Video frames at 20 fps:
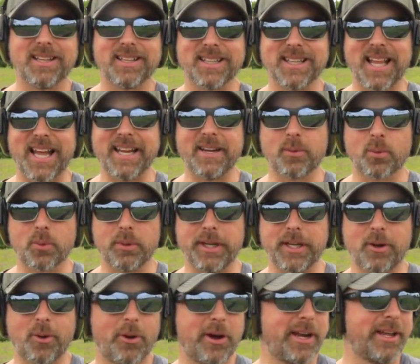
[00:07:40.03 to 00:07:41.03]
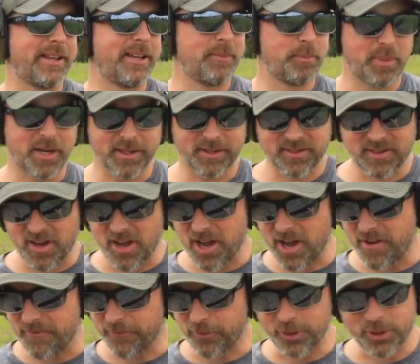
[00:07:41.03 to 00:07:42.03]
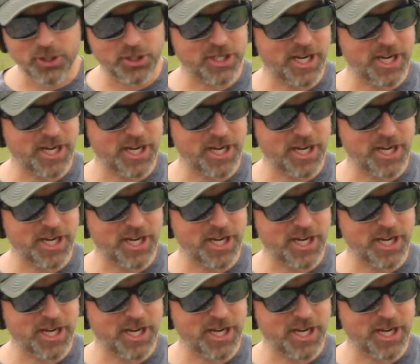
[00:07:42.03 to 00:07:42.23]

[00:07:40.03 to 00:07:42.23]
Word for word: light recoiling, but first